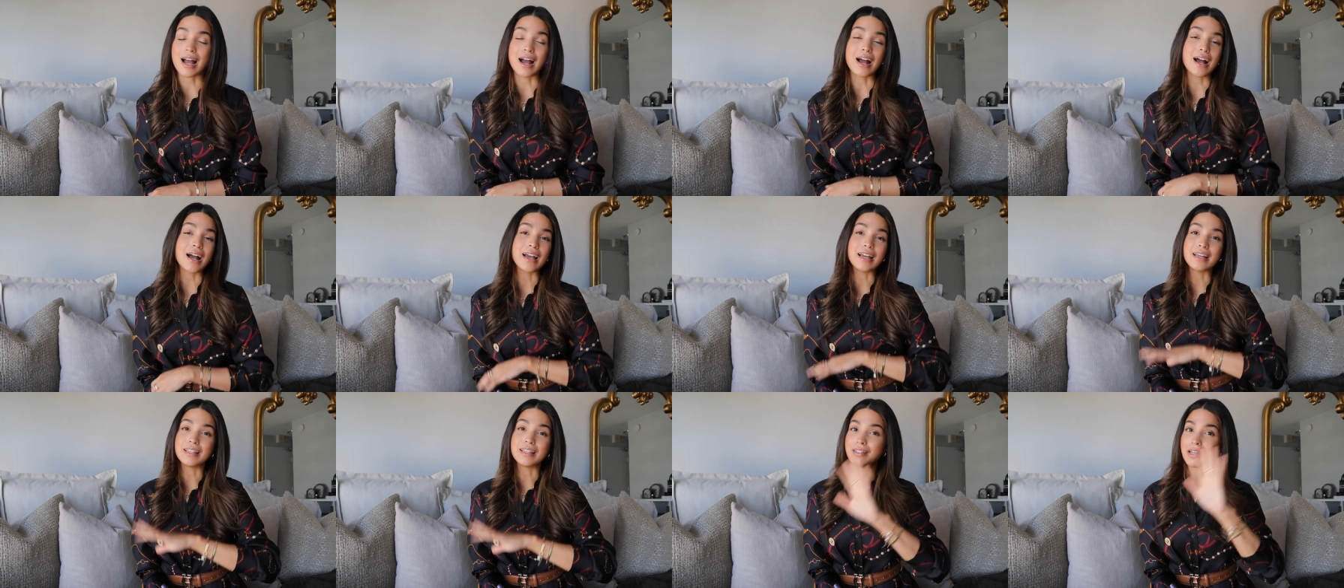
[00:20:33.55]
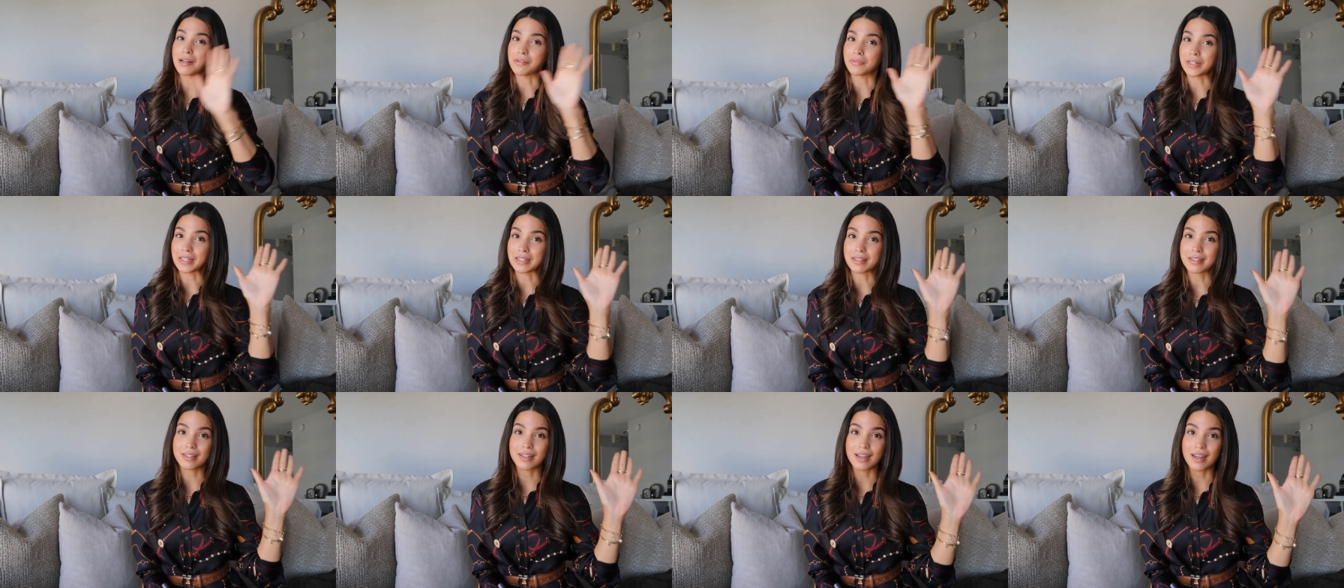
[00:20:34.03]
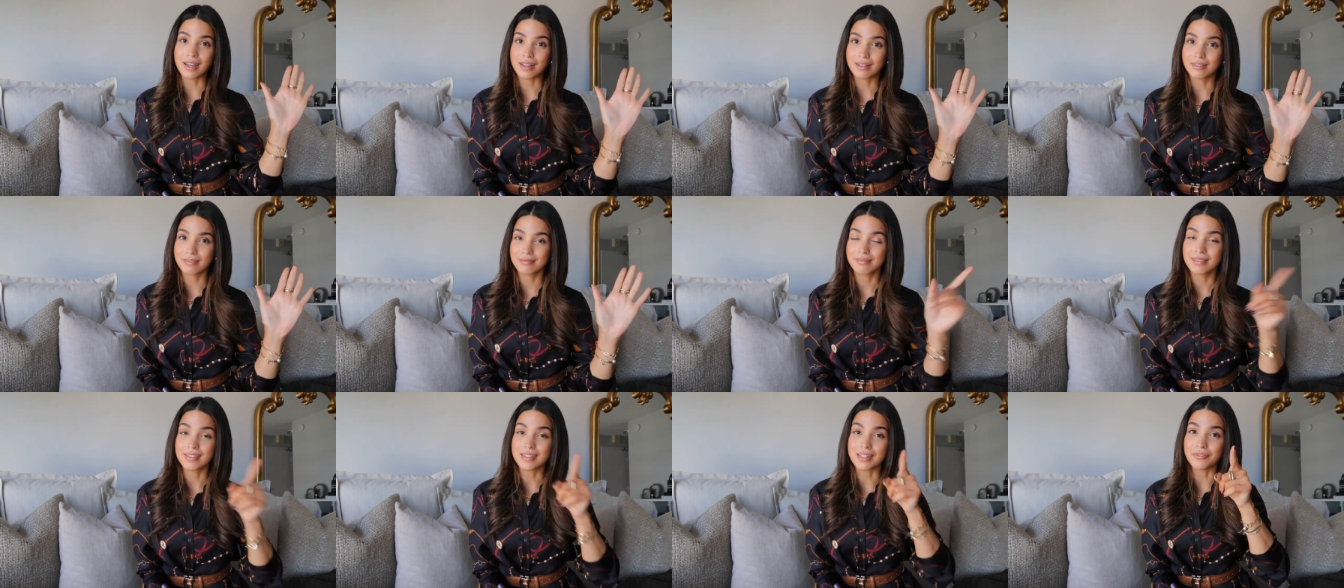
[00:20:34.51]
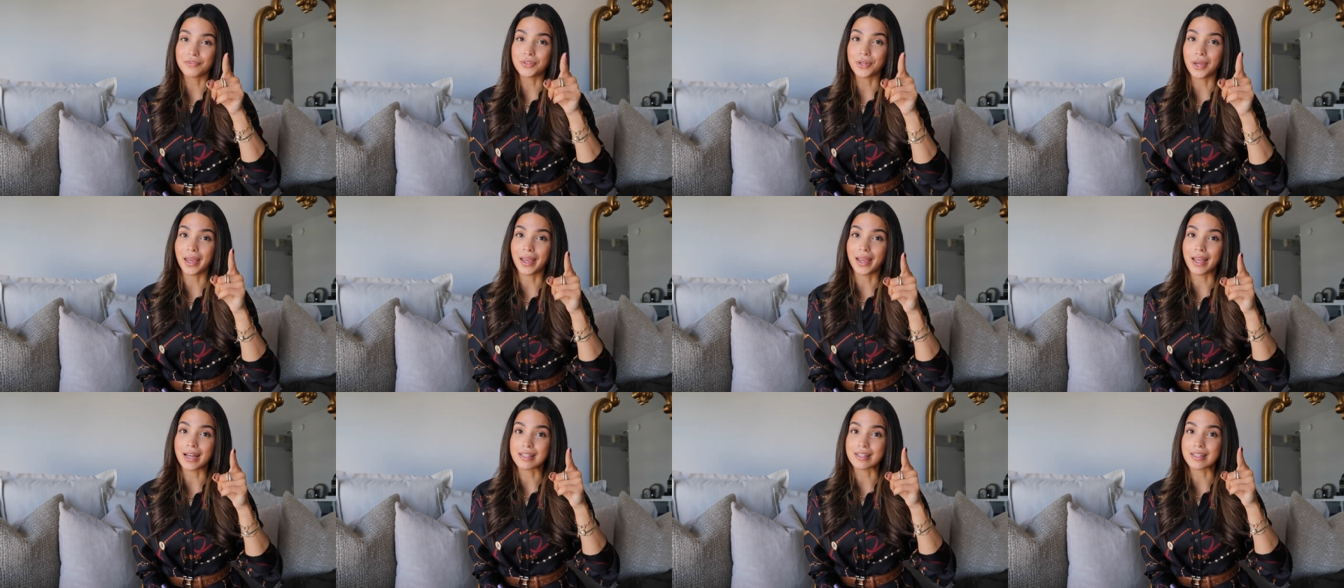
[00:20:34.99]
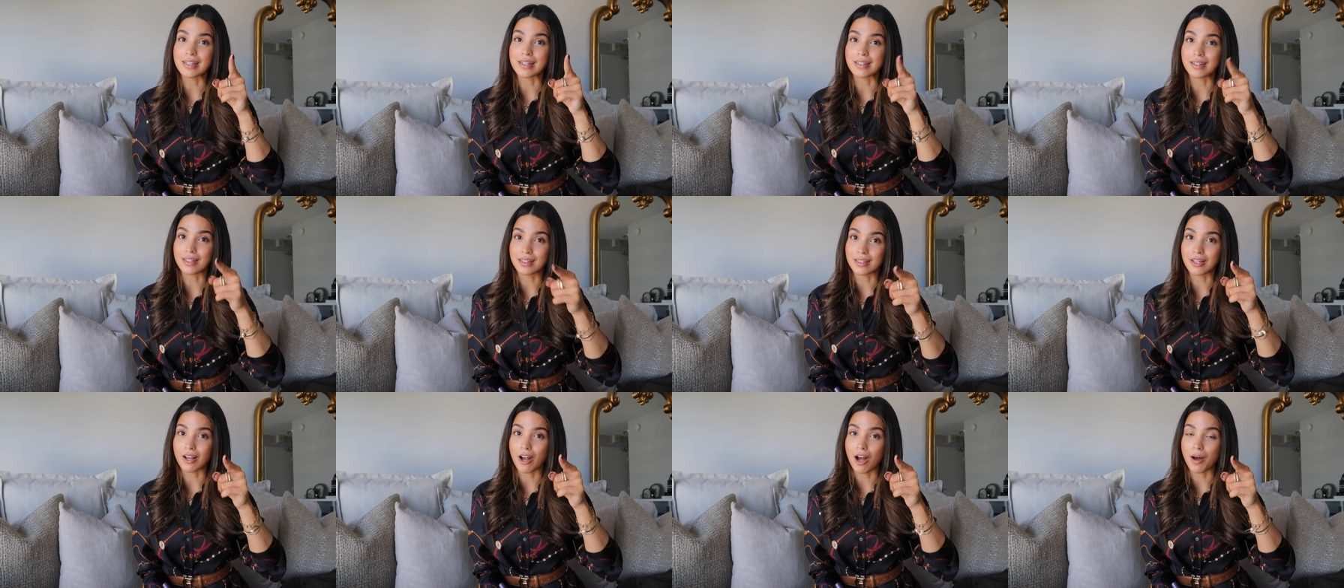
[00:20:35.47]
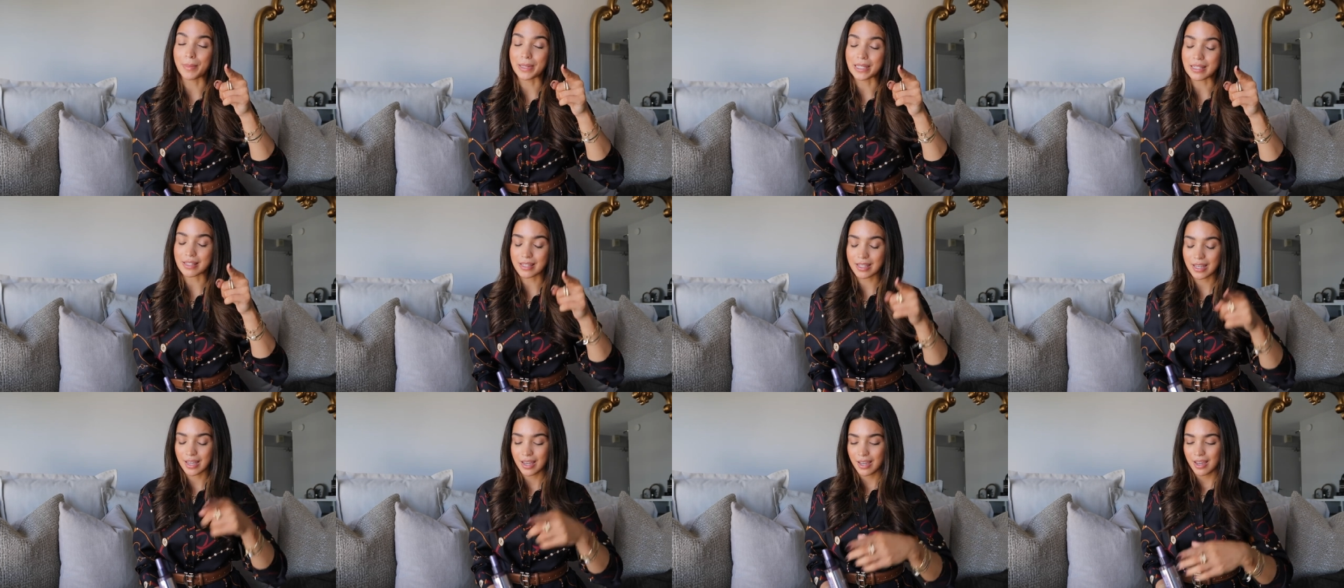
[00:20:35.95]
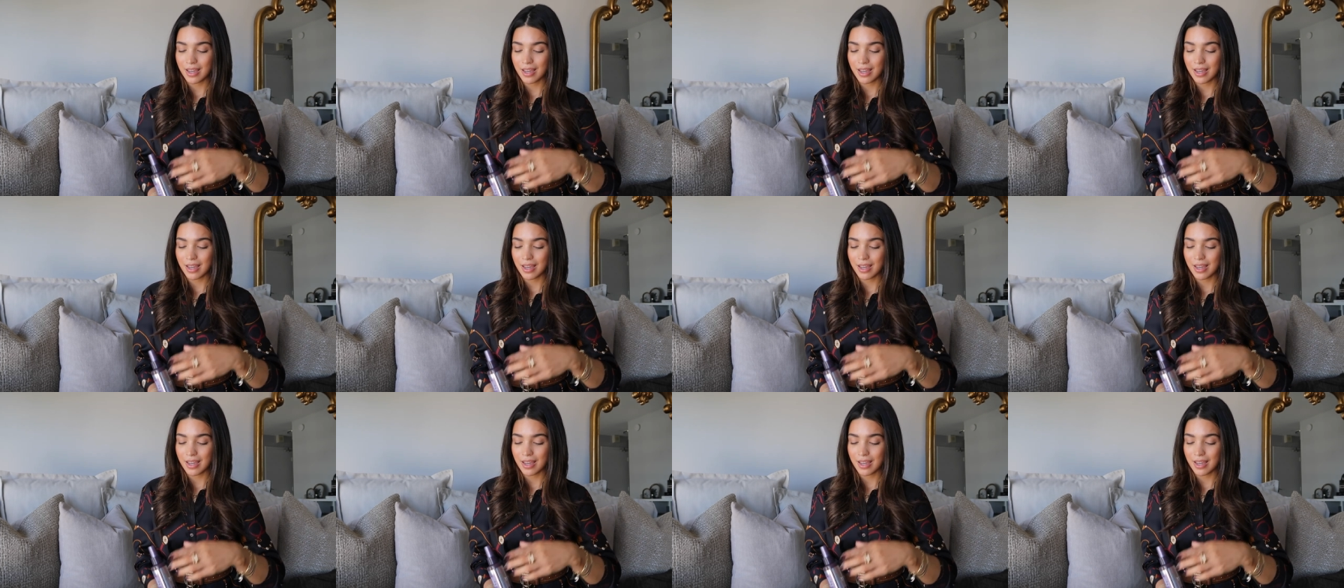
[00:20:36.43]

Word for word: I love it. See if you can guess it in the comments.